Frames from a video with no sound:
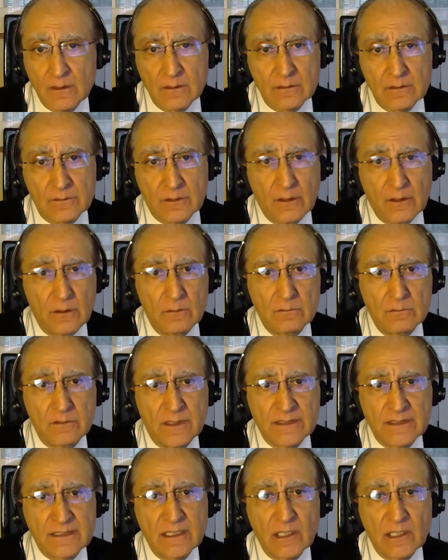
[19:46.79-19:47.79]
So
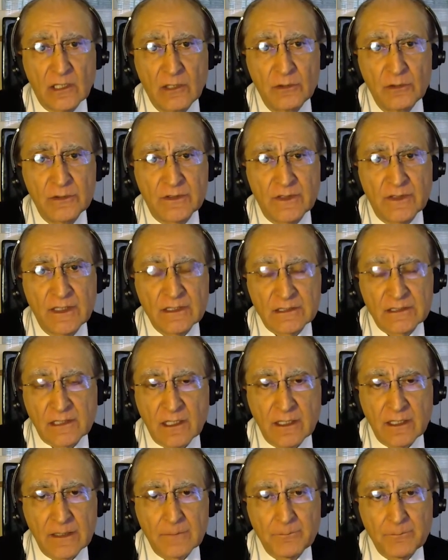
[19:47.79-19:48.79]
this includes things
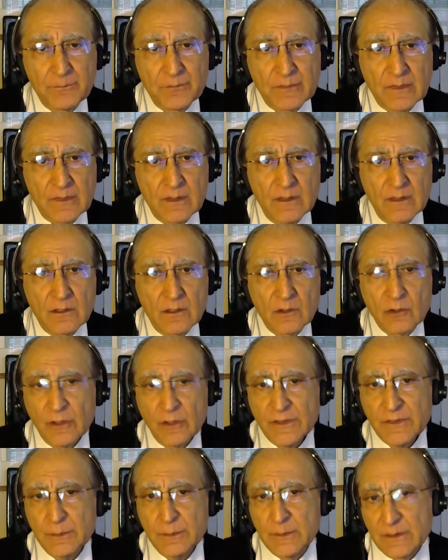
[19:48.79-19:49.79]
like
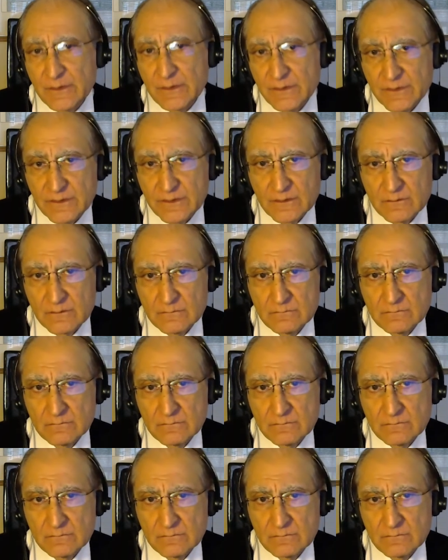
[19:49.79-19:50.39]
Christmas.